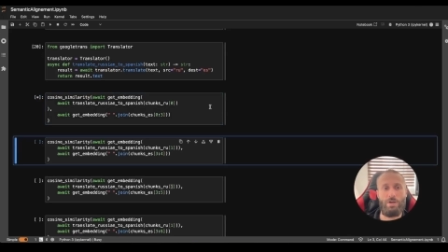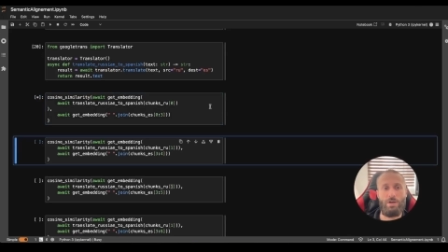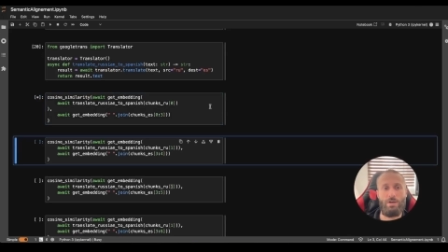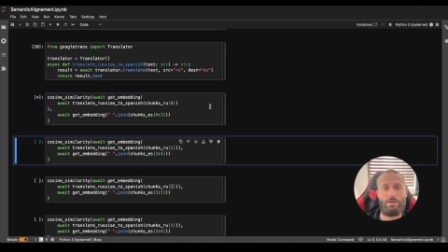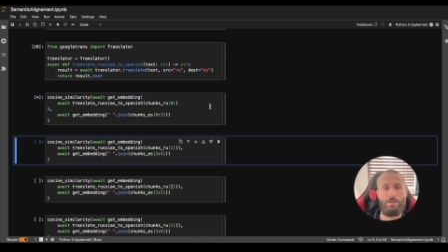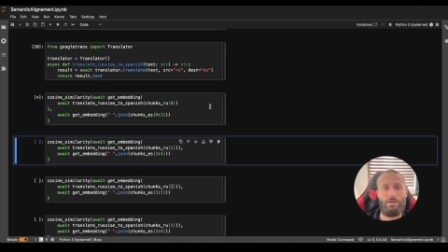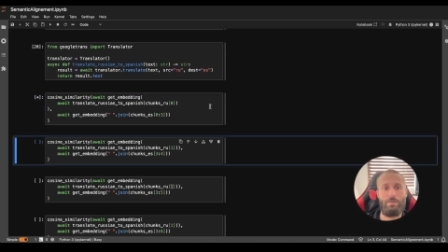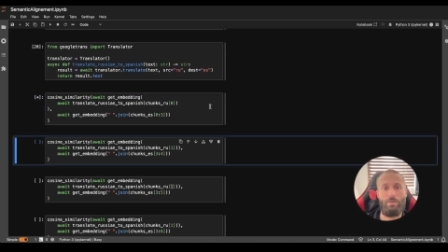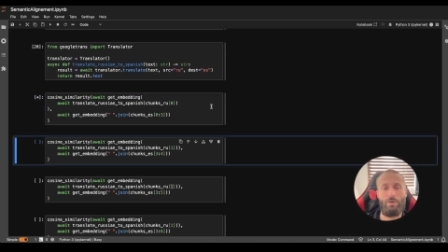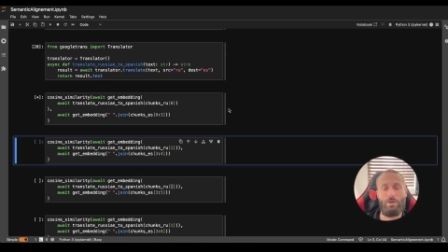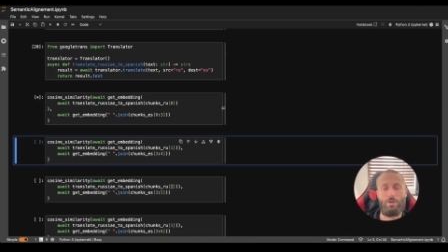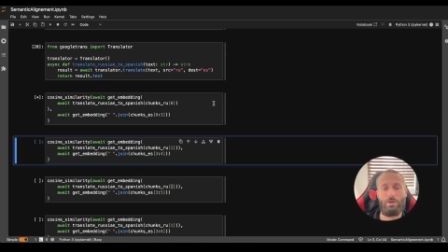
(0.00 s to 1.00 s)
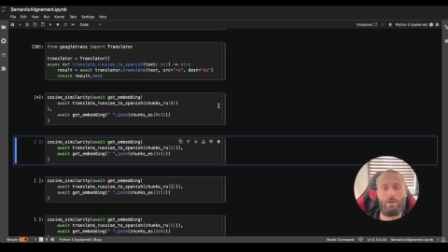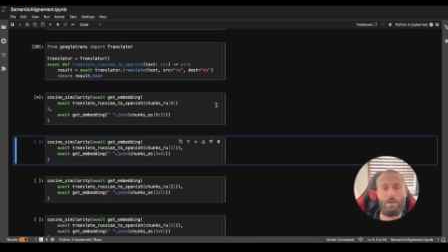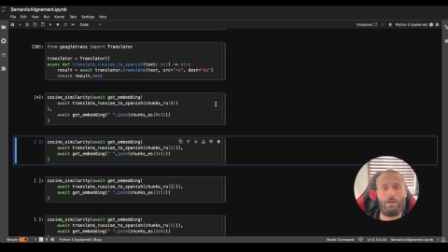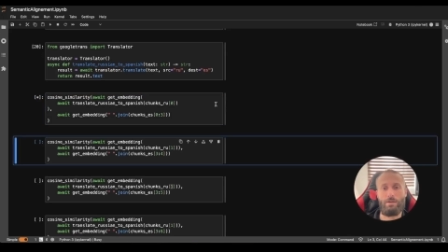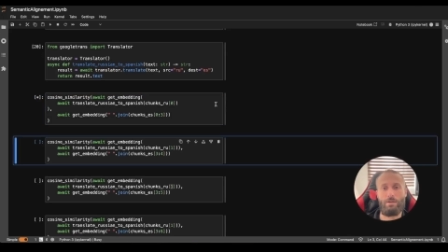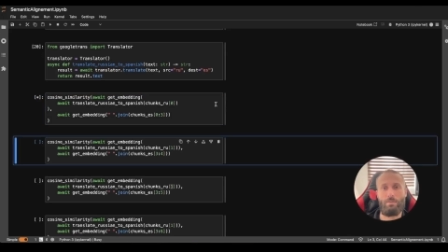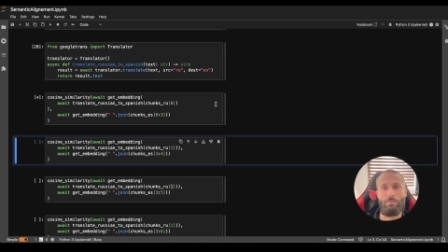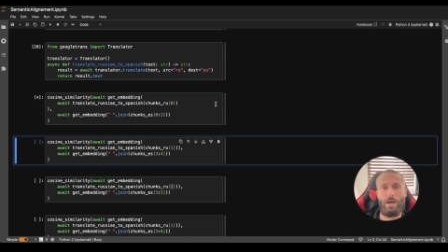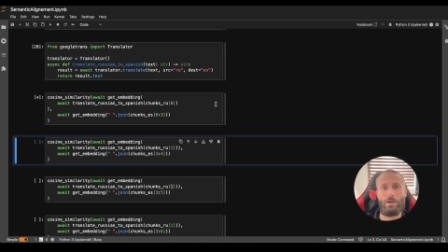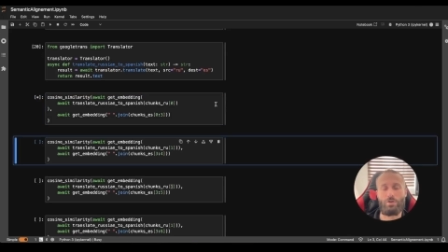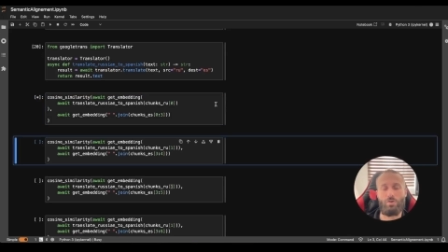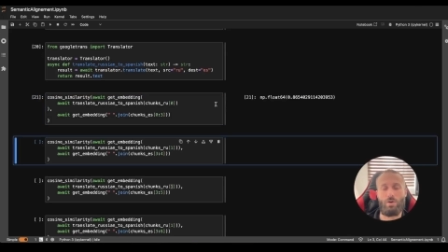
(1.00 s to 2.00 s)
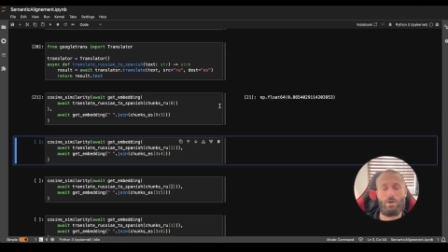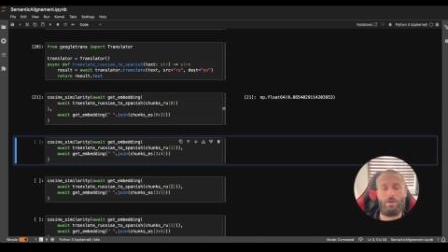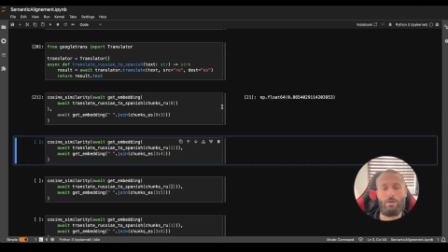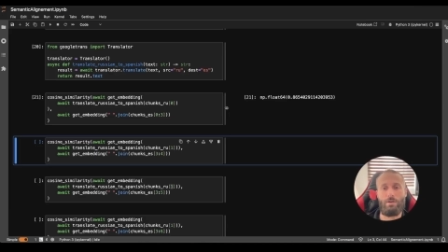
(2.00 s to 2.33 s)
Let's see if we will gonna get a better score.